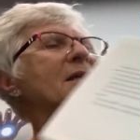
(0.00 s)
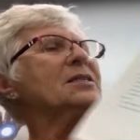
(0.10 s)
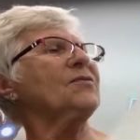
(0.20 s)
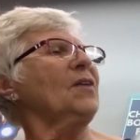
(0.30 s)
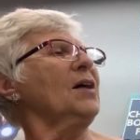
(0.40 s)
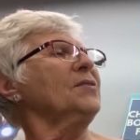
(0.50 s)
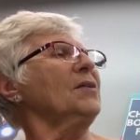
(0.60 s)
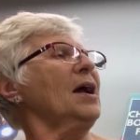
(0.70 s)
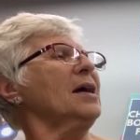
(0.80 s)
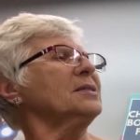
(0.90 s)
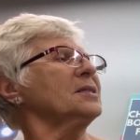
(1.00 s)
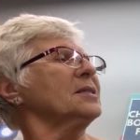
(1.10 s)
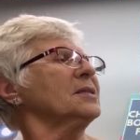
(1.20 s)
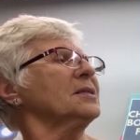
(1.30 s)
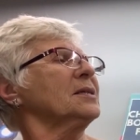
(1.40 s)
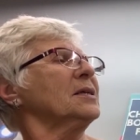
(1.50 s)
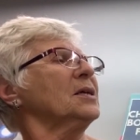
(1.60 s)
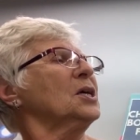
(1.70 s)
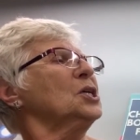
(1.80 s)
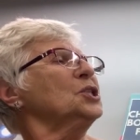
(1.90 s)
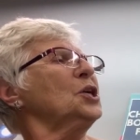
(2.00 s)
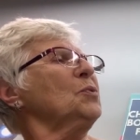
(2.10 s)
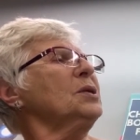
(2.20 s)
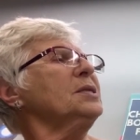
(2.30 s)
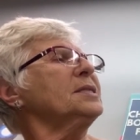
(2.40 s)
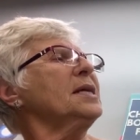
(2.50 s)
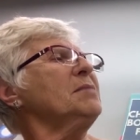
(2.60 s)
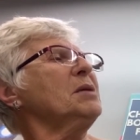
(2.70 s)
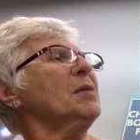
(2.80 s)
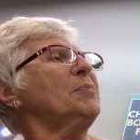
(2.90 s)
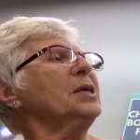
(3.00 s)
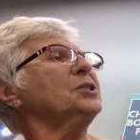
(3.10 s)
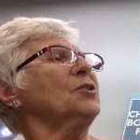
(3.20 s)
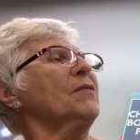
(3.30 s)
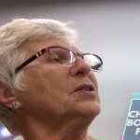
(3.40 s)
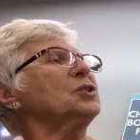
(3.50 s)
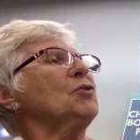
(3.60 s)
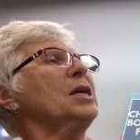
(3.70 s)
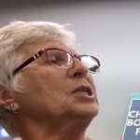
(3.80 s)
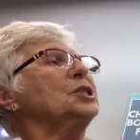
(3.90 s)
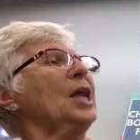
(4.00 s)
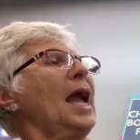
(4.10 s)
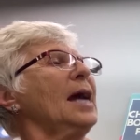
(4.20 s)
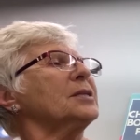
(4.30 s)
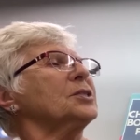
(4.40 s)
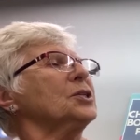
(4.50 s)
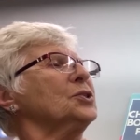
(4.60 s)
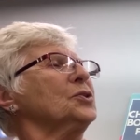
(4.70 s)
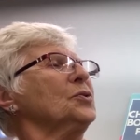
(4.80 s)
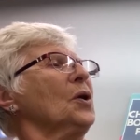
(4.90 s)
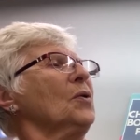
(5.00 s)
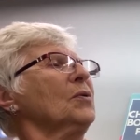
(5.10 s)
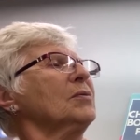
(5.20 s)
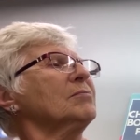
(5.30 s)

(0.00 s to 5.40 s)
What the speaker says: His father asked. She wouldn't send me a picture of a strange cat, said Juno.